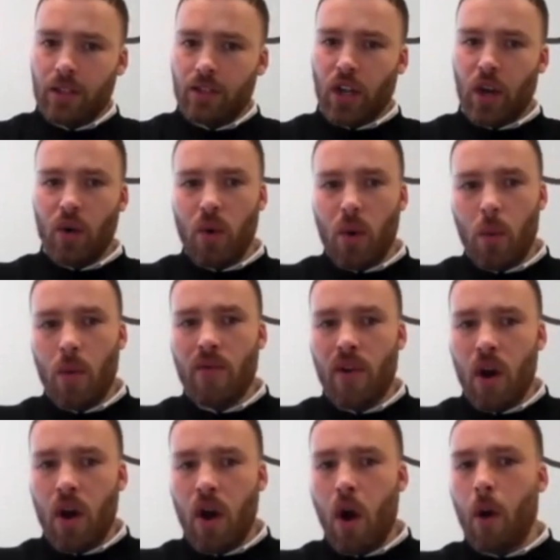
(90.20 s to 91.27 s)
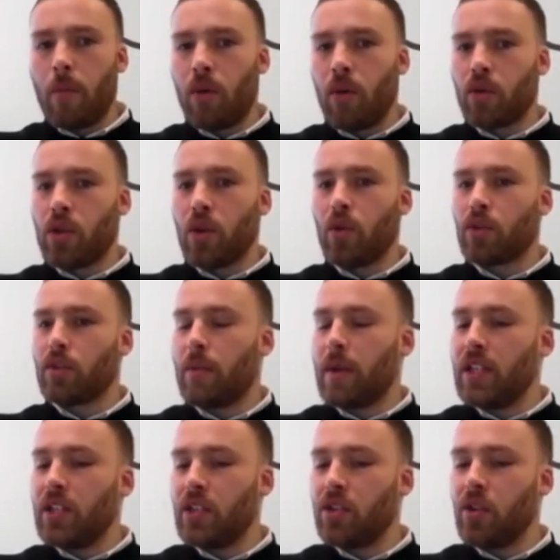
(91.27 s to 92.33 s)
So with our onboarding
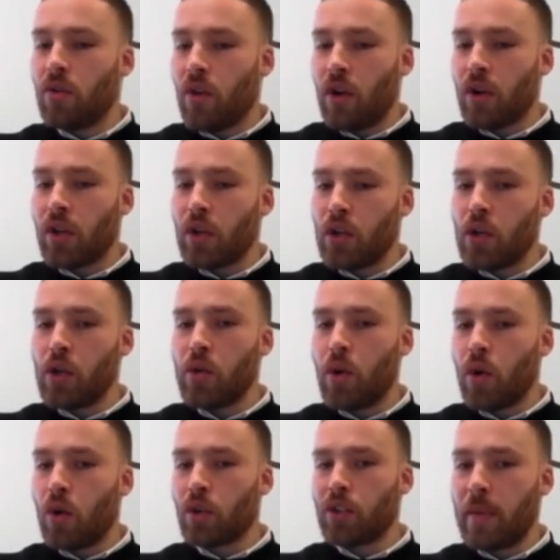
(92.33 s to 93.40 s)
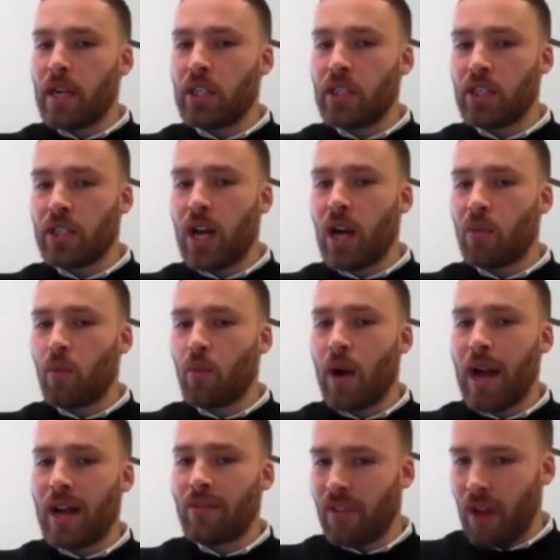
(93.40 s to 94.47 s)
automation or our new automation and
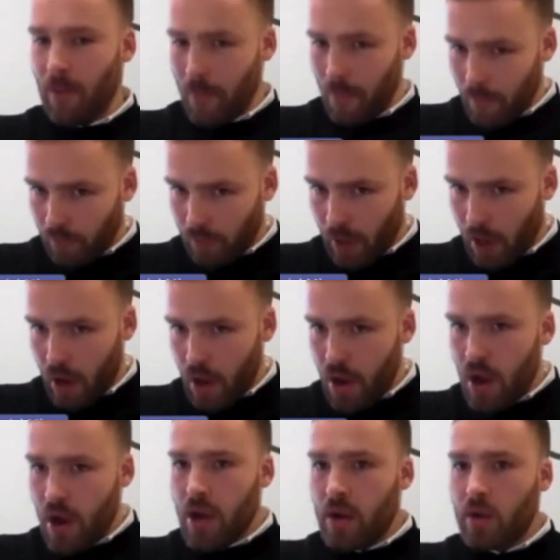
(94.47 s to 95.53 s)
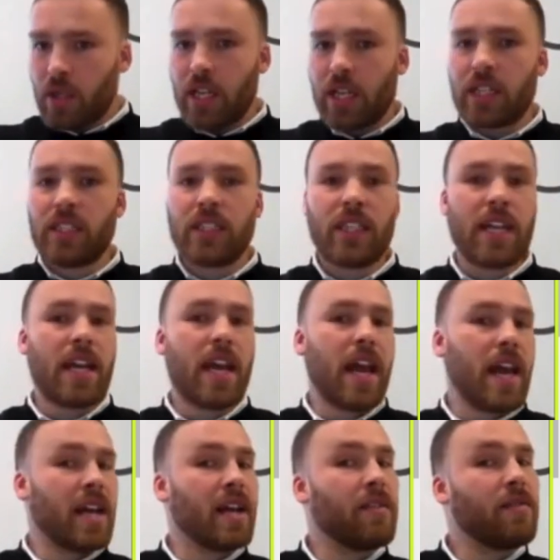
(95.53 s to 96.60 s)
workflow, you can see
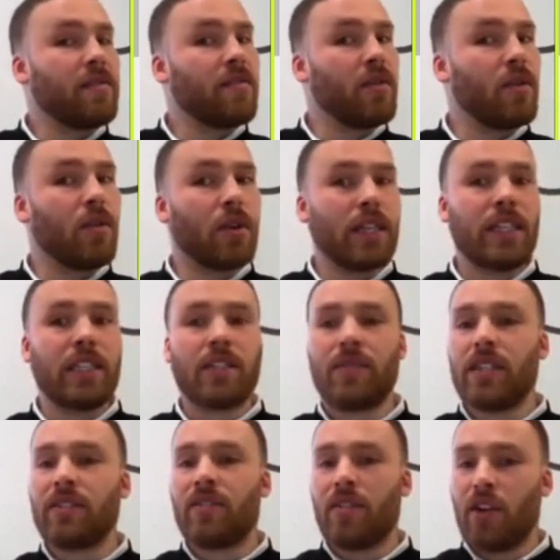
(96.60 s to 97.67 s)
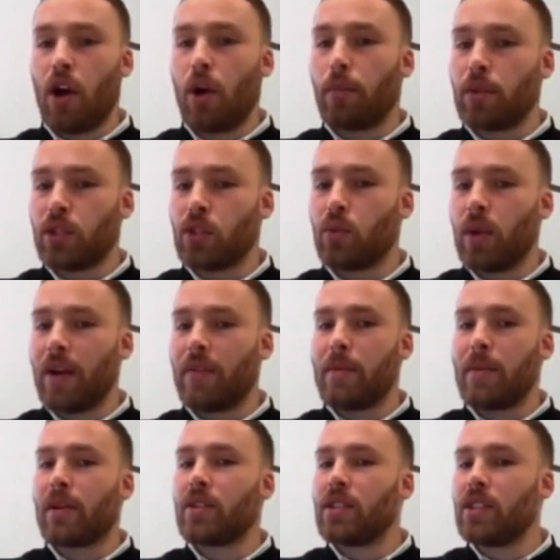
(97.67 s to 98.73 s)
here for each of these three options, we have the
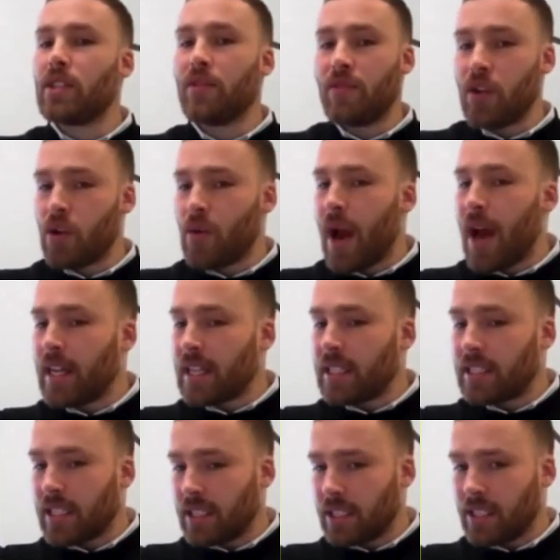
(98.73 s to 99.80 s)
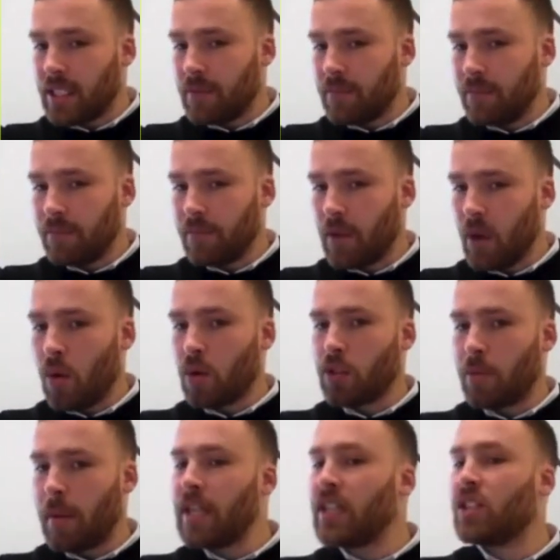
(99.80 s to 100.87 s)
ability to view any existing
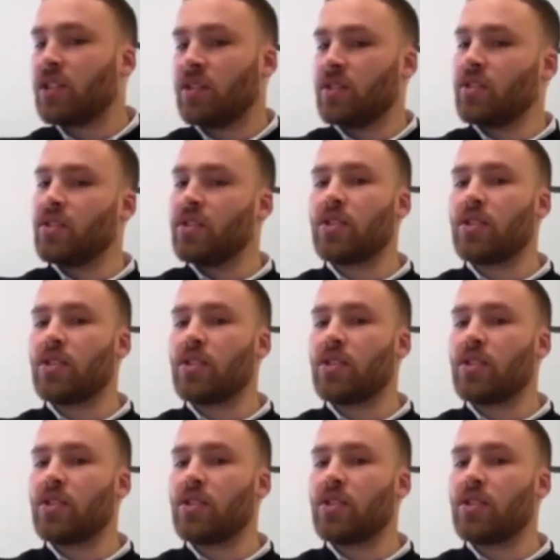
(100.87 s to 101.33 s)
automations.